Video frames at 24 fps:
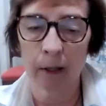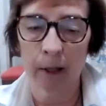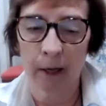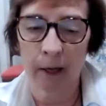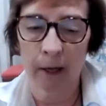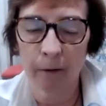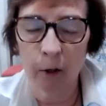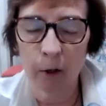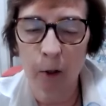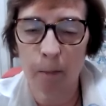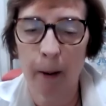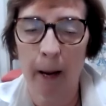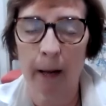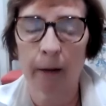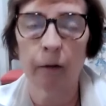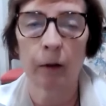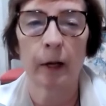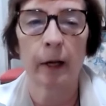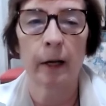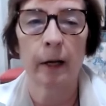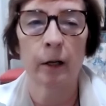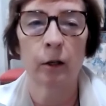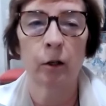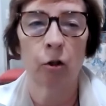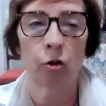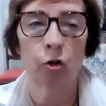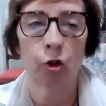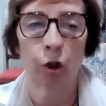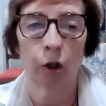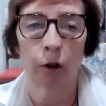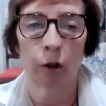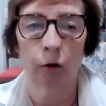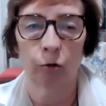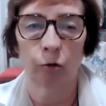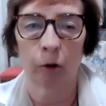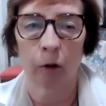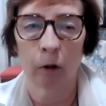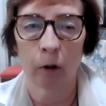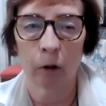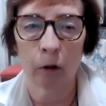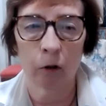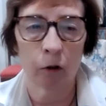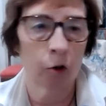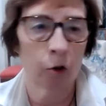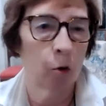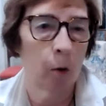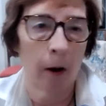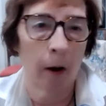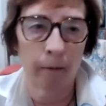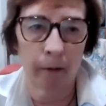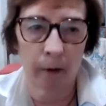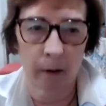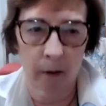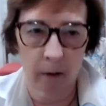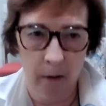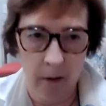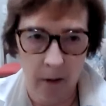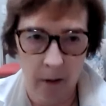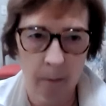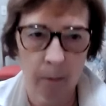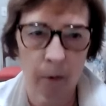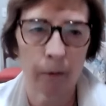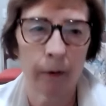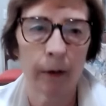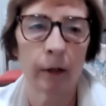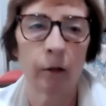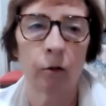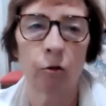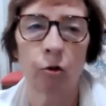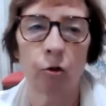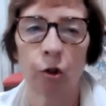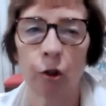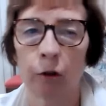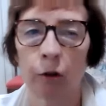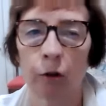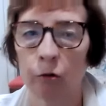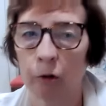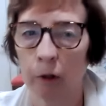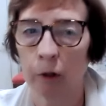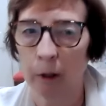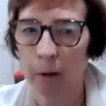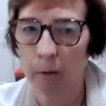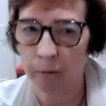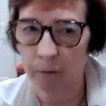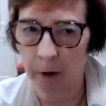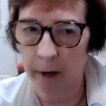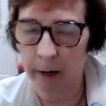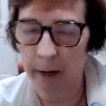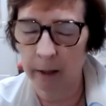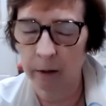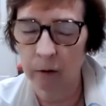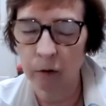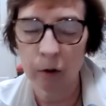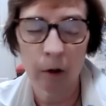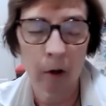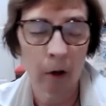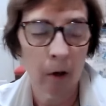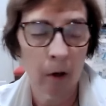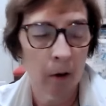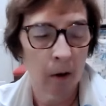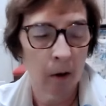give us back the hidden children, because you have a number of hidden children in France.